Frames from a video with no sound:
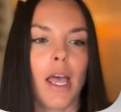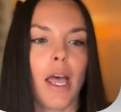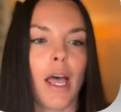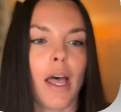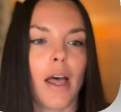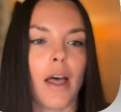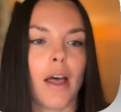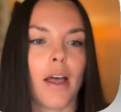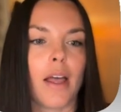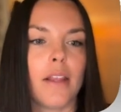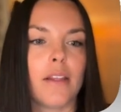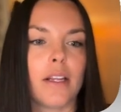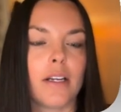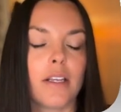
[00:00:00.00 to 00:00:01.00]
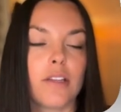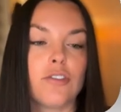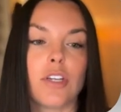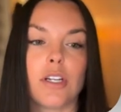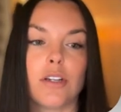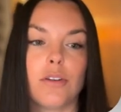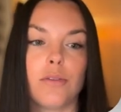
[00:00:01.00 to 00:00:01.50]
And then
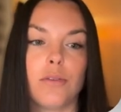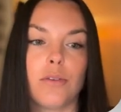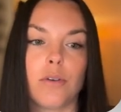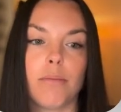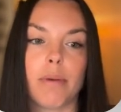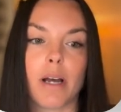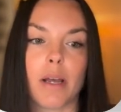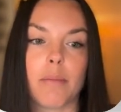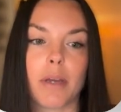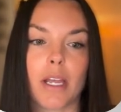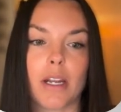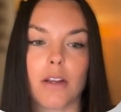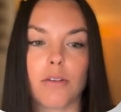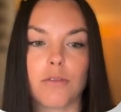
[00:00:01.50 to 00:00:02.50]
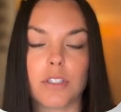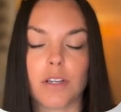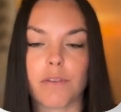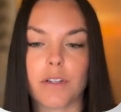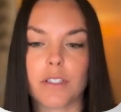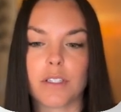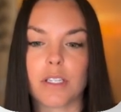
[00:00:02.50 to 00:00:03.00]
congenital or biomechanical
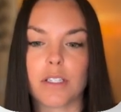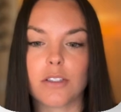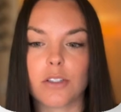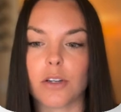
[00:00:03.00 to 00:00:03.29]
differences.